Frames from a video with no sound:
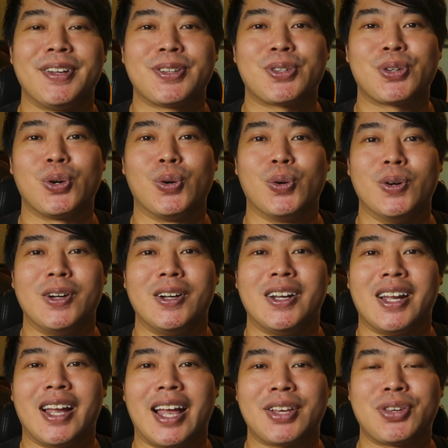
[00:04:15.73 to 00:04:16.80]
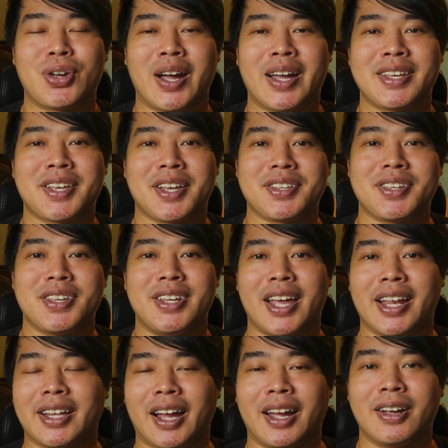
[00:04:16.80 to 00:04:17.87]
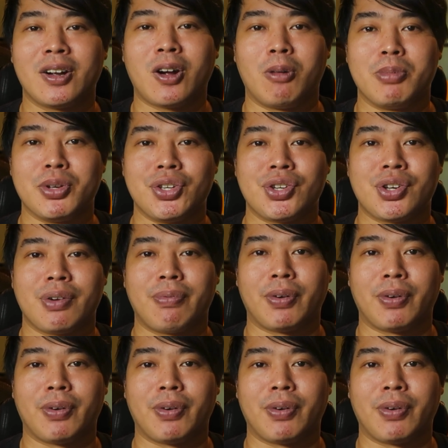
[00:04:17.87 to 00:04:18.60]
So as you guys can see, the entire composition